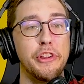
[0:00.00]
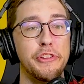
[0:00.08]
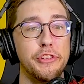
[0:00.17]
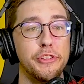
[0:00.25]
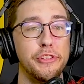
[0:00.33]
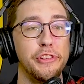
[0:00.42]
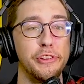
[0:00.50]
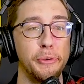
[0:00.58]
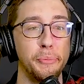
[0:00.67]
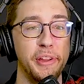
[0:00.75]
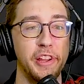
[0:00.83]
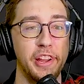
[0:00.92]
and you know
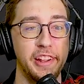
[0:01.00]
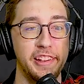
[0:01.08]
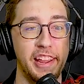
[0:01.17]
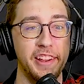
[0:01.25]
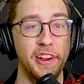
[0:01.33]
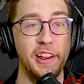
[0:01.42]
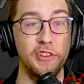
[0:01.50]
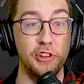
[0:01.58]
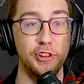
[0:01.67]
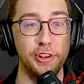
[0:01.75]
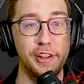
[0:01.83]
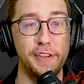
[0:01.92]
be a, taken on as a
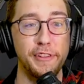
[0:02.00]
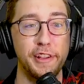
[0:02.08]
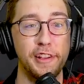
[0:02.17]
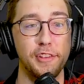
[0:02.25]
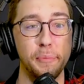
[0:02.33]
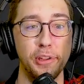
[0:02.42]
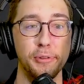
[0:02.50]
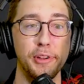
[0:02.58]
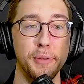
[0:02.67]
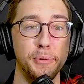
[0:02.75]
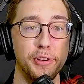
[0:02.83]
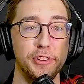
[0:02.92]
journey, I feel like that's the best way
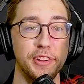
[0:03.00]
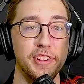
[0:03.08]
to approach